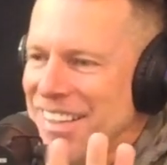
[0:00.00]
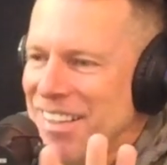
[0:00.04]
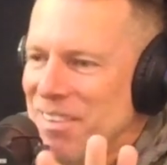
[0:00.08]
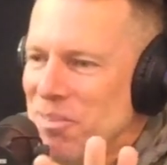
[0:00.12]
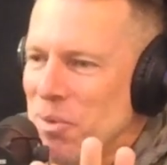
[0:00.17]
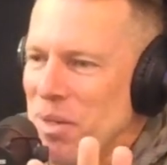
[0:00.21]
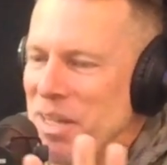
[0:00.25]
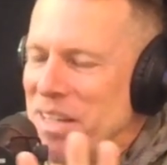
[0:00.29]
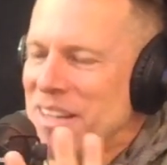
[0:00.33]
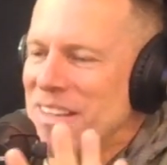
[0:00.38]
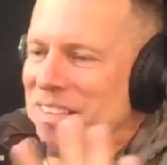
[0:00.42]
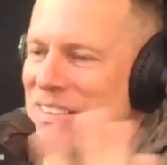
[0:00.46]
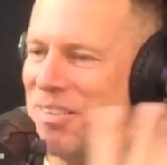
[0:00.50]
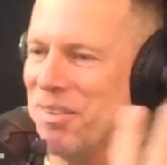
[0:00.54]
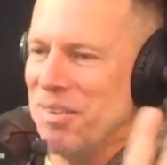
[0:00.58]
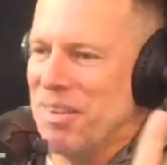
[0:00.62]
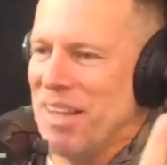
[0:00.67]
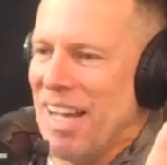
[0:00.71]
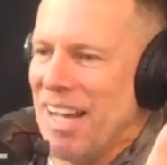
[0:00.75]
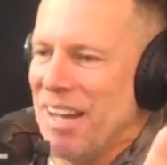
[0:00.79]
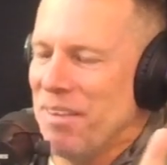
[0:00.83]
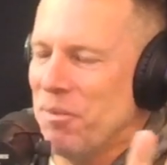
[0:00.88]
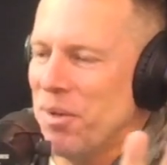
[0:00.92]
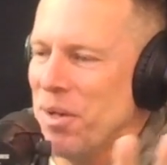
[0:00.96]
When you could do
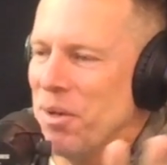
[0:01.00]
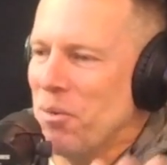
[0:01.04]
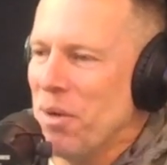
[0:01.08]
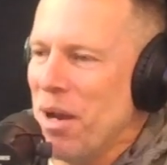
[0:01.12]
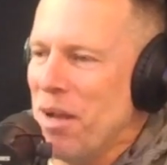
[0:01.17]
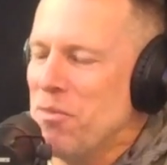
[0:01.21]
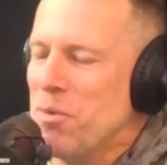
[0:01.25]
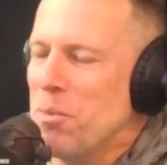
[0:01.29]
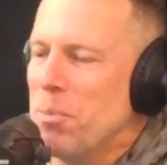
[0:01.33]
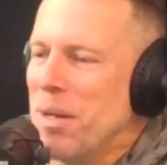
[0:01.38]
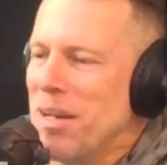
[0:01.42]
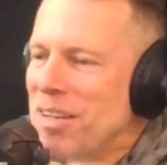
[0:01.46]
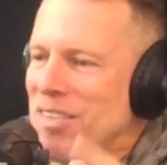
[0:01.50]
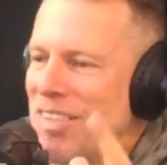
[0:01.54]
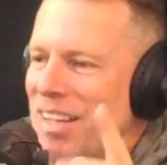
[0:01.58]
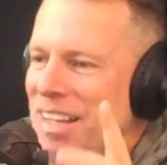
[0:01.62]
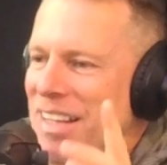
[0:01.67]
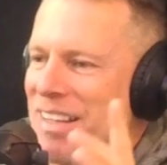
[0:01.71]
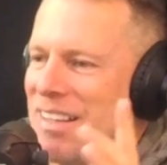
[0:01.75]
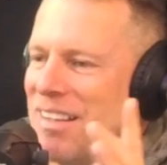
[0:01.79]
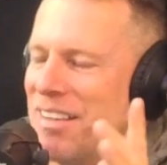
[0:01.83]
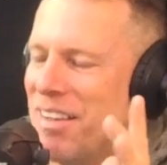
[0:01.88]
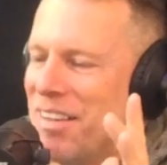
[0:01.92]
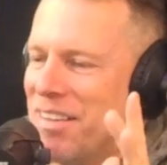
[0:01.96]
that, when everybody's
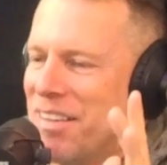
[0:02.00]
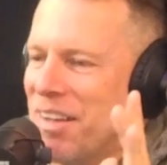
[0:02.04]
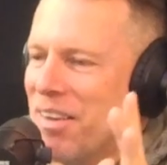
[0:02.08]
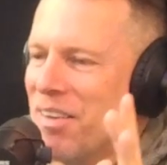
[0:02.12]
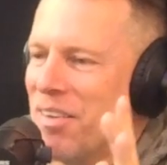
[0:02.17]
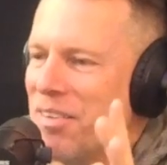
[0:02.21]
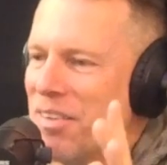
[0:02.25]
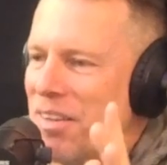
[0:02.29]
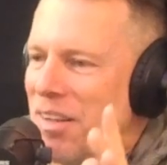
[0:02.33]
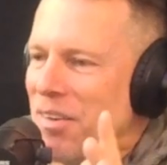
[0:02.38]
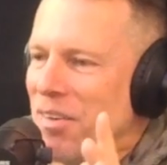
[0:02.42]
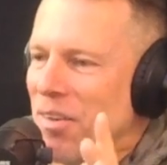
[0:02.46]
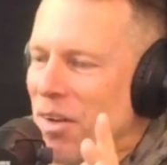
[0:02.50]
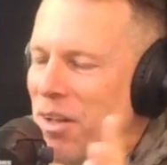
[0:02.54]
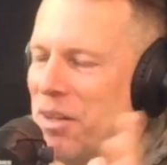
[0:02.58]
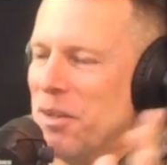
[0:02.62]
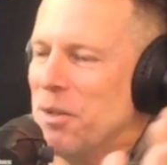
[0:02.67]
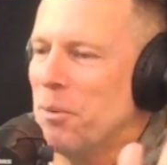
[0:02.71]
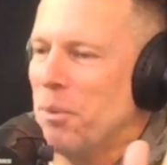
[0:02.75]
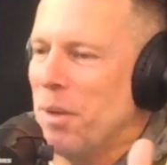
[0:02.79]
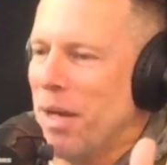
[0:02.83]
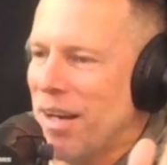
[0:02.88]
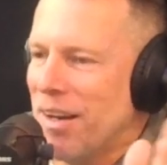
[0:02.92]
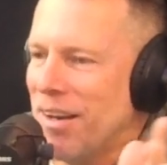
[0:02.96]
in their
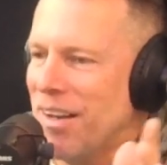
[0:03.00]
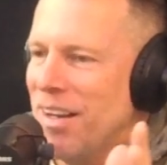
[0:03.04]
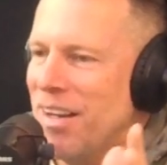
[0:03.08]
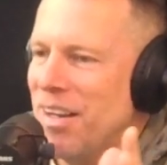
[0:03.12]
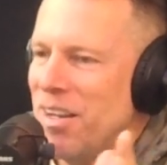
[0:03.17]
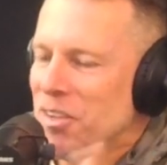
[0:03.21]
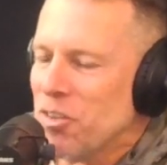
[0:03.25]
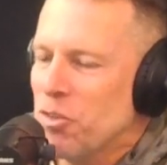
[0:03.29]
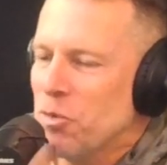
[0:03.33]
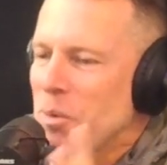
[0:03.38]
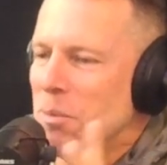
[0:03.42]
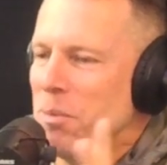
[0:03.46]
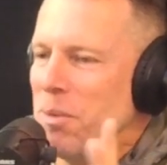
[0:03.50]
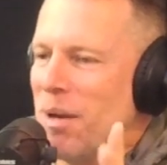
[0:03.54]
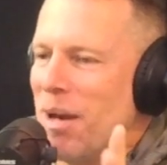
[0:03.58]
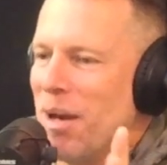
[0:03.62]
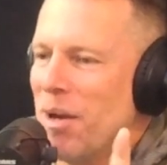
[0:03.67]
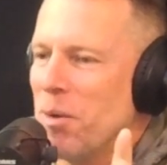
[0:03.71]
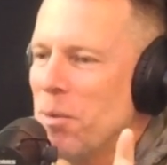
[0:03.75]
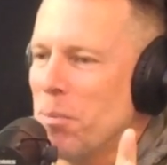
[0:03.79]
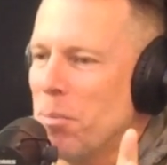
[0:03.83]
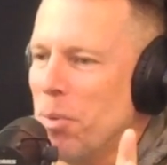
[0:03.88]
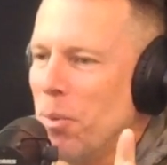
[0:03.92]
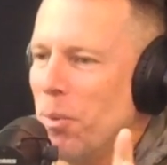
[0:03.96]
underwear swimming
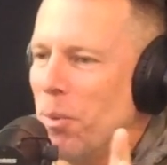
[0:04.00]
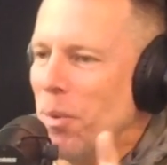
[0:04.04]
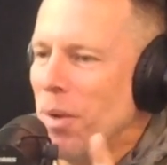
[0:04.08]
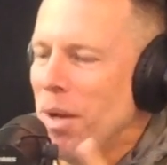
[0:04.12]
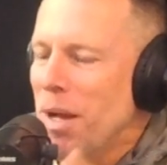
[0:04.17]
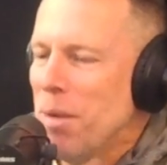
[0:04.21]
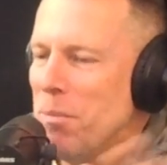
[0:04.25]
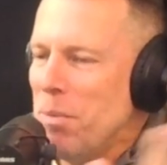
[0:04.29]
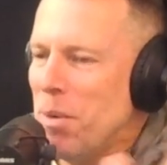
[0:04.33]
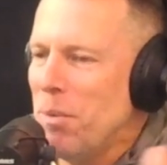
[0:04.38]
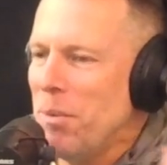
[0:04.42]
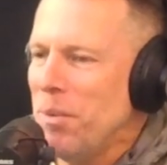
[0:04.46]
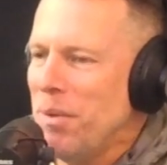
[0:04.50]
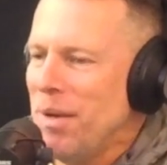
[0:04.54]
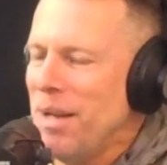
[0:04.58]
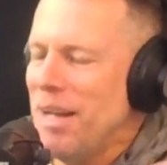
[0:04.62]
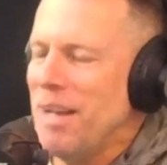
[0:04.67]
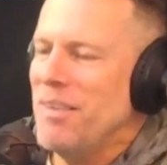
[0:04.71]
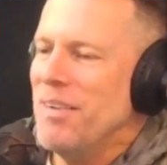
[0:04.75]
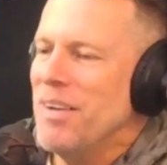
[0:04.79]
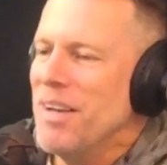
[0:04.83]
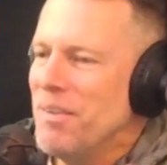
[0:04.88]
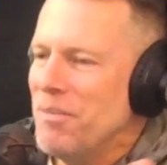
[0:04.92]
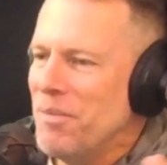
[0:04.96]
around in a pool, but
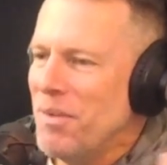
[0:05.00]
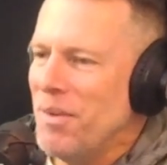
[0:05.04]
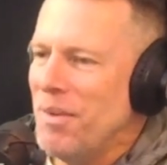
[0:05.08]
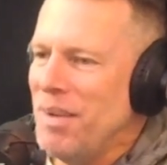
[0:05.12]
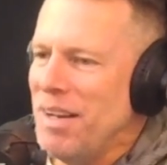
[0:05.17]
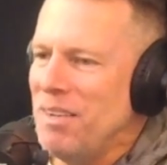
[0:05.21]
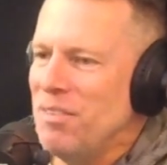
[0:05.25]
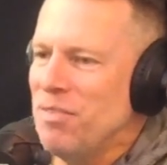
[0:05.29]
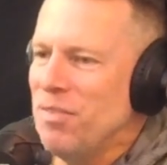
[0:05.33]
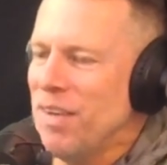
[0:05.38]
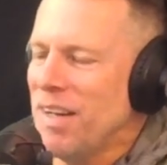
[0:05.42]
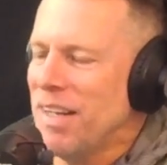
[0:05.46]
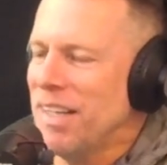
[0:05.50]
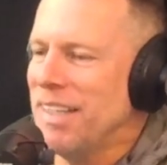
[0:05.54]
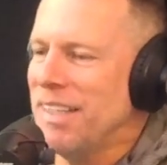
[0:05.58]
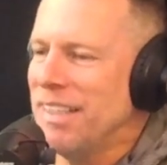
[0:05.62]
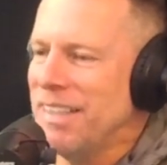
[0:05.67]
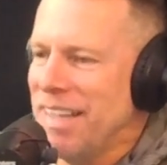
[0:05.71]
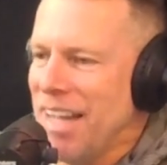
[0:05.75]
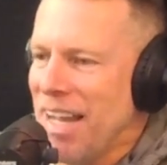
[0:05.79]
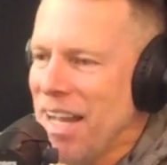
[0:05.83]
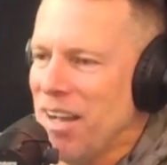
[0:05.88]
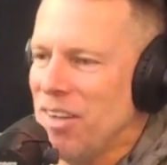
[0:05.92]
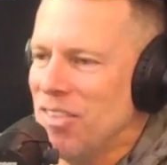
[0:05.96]
we're in
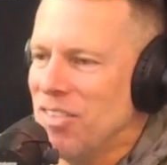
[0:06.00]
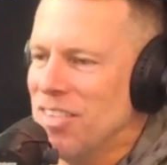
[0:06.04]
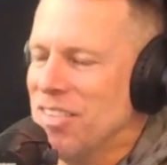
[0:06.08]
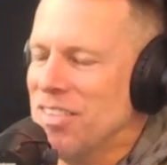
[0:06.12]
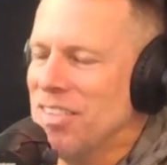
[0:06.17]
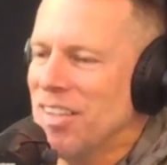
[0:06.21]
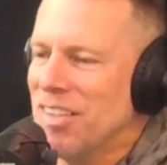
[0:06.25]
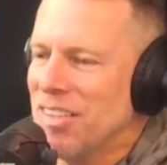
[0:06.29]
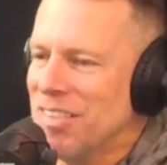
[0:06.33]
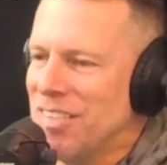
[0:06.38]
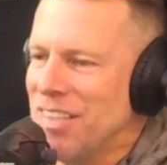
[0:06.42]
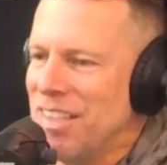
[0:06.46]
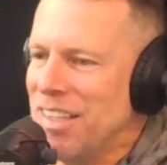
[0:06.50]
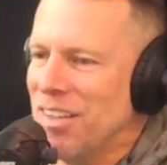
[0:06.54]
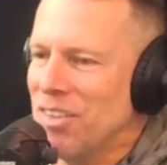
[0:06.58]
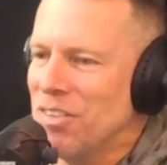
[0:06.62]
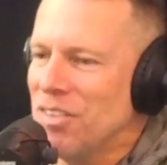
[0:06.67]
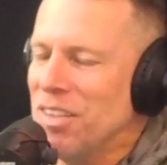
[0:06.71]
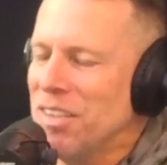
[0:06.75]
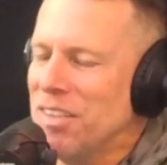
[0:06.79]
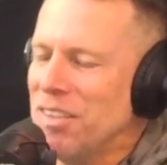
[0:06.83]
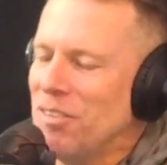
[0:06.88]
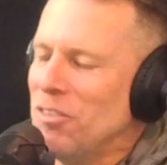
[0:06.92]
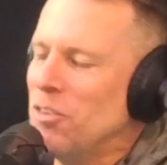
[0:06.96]
fucking gowns and
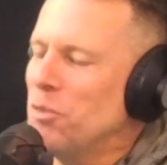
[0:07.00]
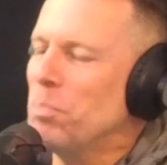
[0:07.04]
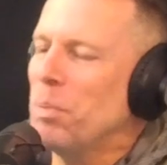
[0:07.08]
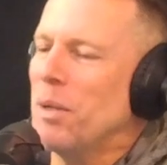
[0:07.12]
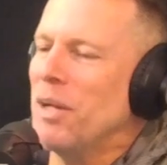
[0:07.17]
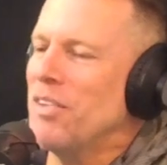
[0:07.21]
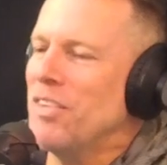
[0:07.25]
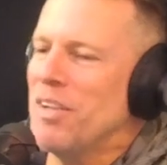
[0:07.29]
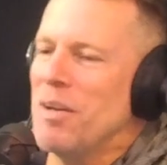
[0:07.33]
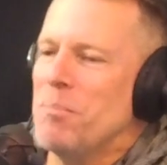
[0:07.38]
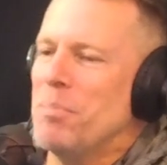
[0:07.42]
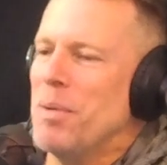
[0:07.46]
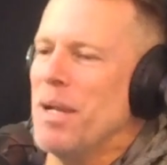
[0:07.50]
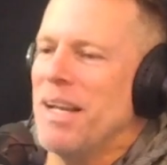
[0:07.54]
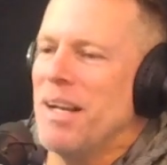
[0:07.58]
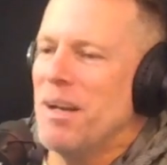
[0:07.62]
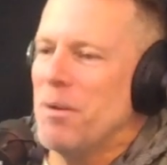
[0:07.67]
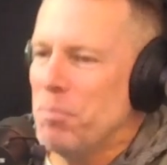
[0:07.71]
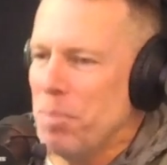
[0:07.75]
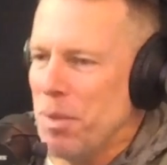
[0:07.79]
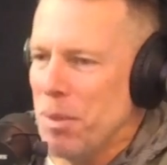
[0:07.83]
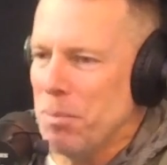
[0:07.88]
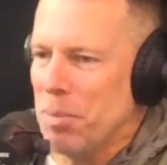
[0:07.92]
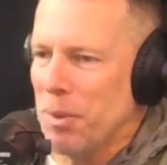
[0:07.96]
tuxedos. Don't spray champagne
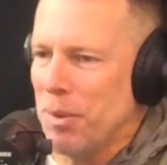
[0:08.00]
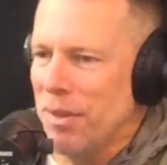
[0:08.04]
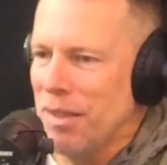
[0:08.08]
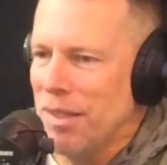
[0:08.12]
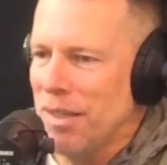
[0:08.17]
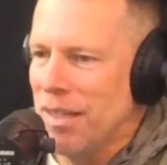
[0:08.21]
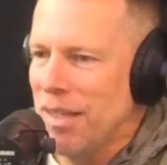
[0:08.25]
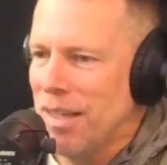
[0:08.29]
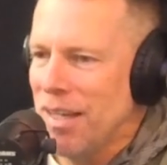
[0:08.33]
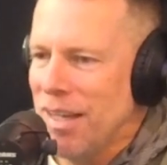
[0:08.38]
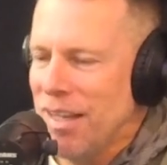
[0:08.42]
on people.